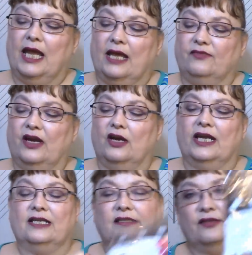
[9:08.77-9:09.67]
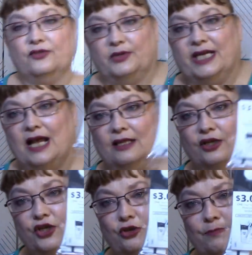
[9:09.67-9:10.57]
and there is a three dollar
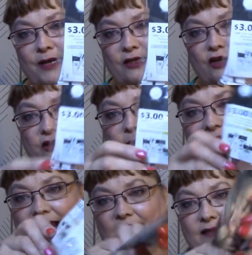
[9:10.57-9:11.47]
coupon on the back.